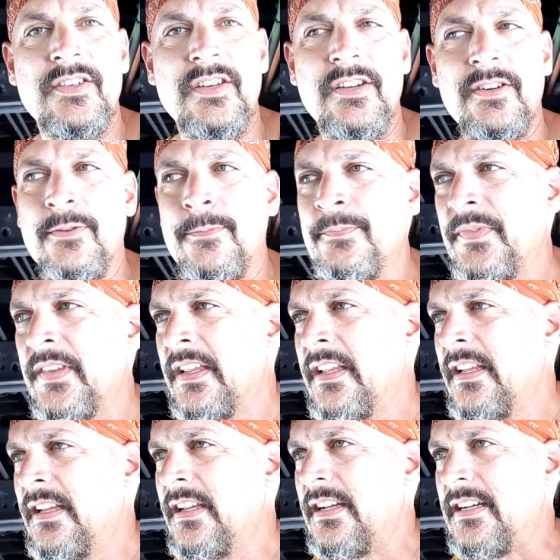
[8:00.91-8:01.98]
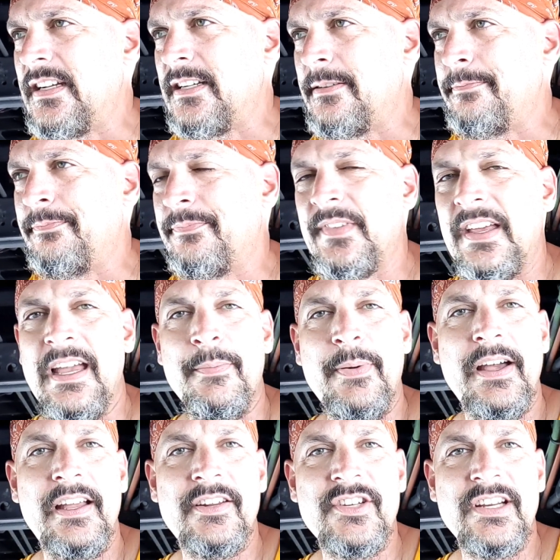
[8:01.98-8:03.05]
So I
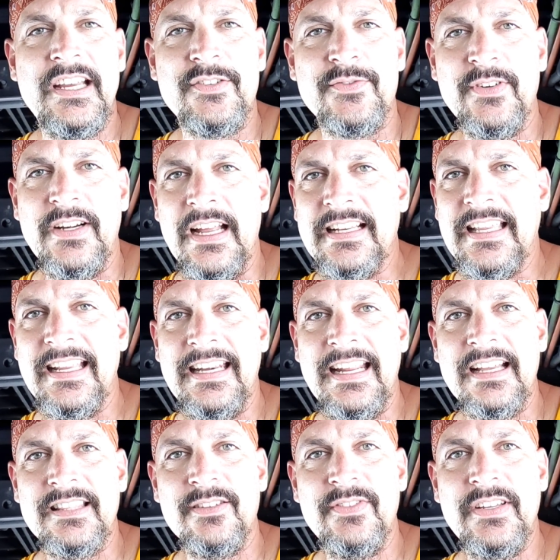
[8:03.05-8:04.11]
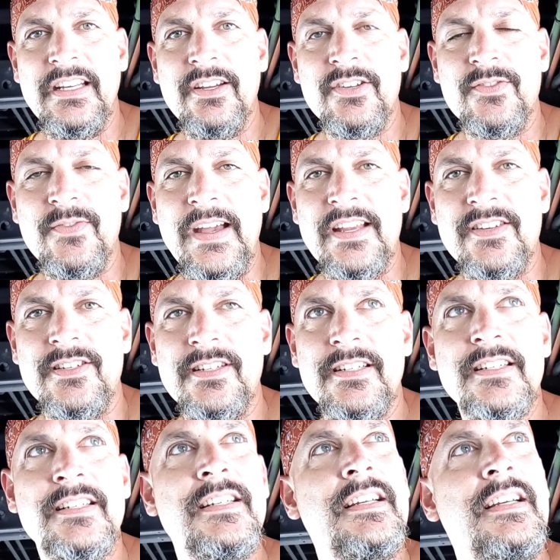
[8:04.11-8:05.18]
apologize for not getting out the videos
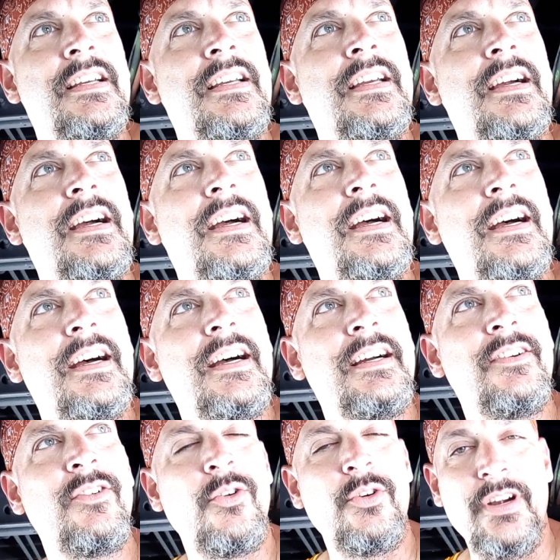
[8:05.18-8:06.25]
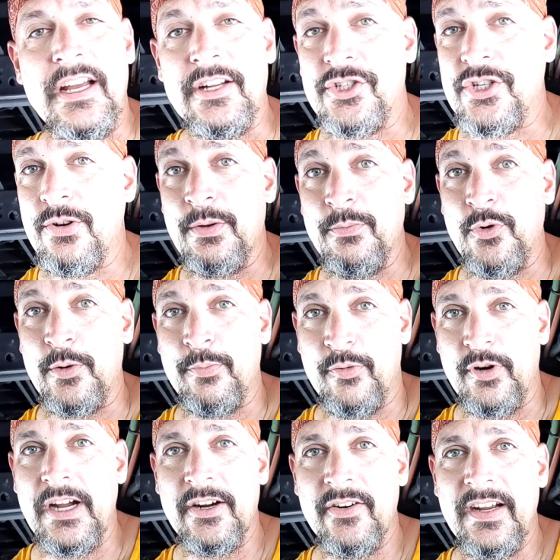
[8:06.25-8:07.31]
faster or not showing more
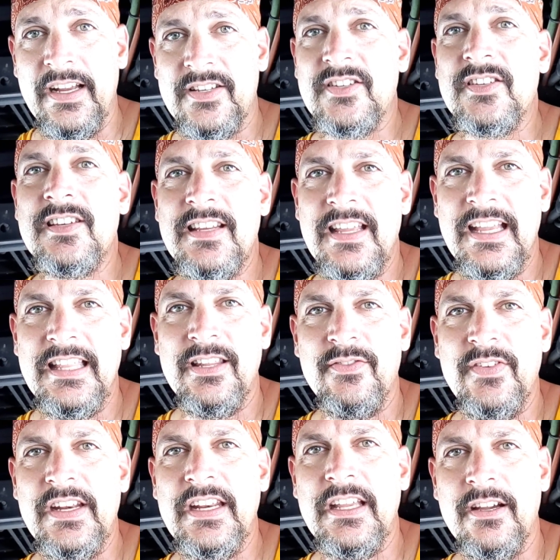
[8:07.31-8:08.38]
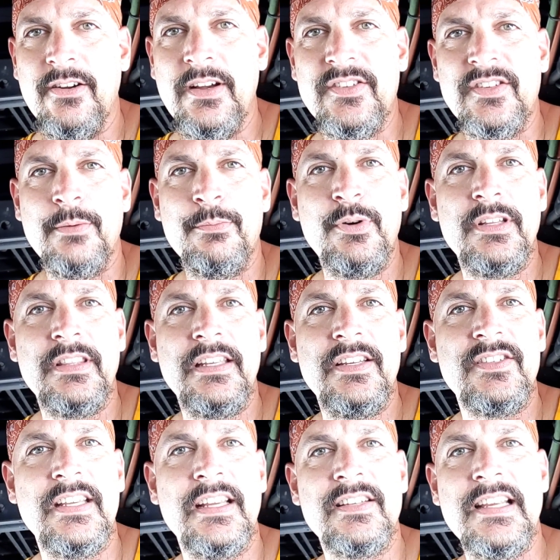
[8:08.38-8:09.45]
progress in the video as I'm putting
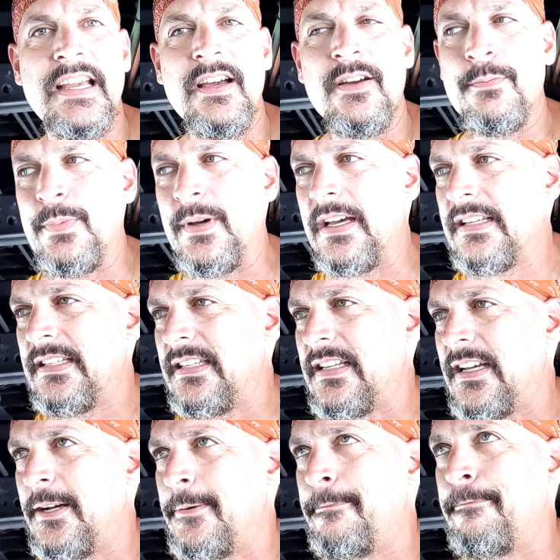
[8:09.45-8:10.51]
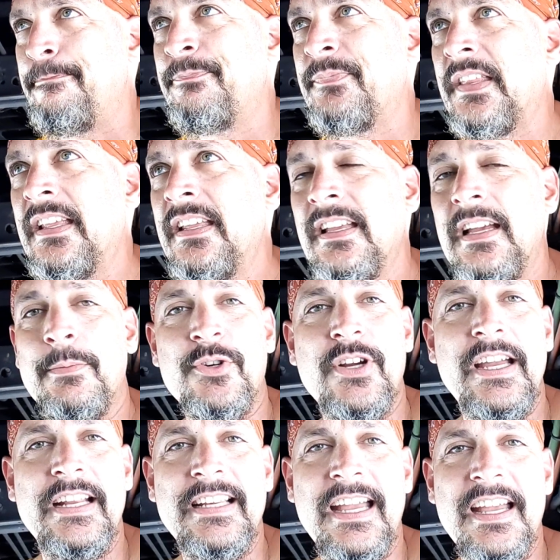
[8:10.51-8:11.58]
these things out, but I'm
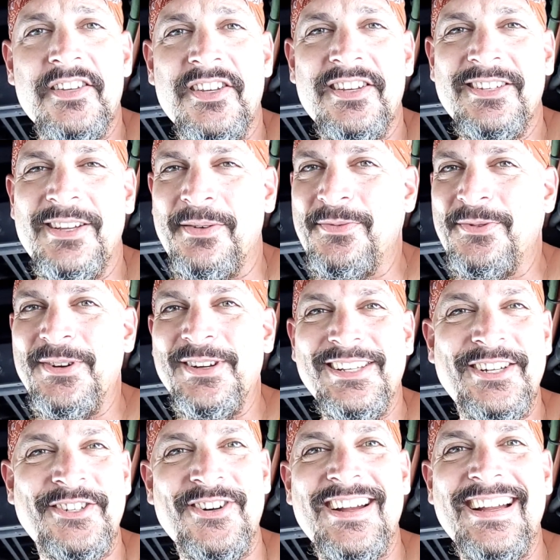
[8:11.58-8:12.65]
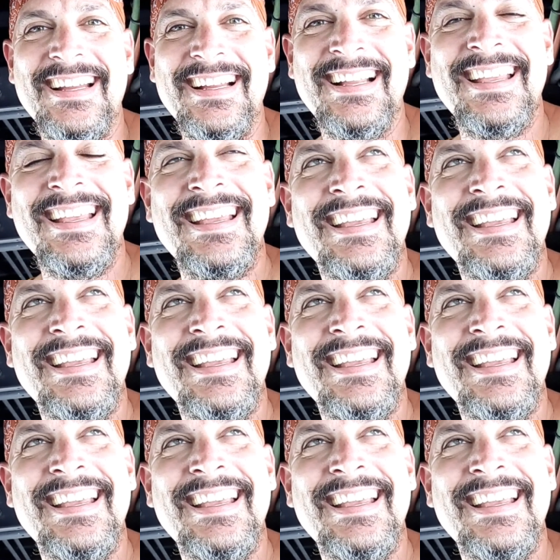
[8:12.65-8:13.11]
trying, guys. I'm really trying.